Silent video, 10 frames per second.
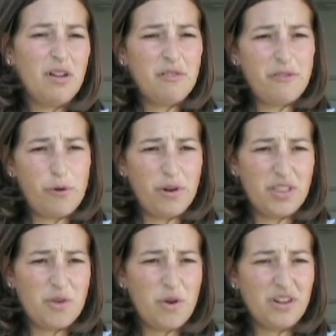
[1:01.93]
for
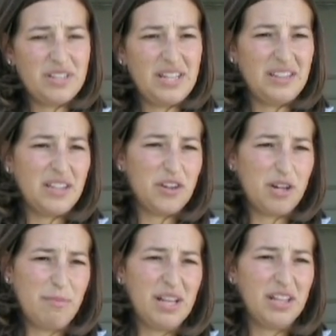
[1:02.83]
the quarantine, then they're going to be